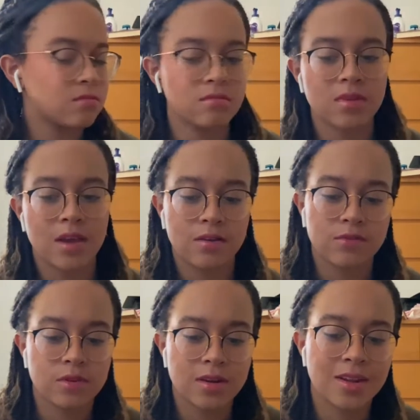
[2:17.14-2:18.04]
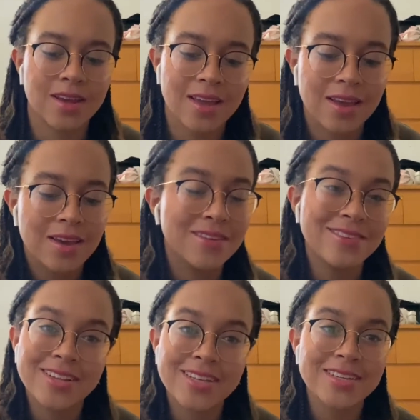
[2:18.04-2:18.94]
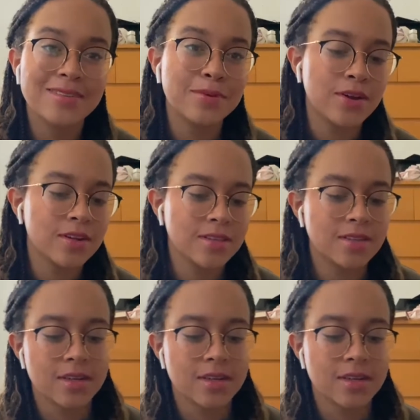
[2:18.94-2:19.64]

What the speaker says: care for it, really, to be honest.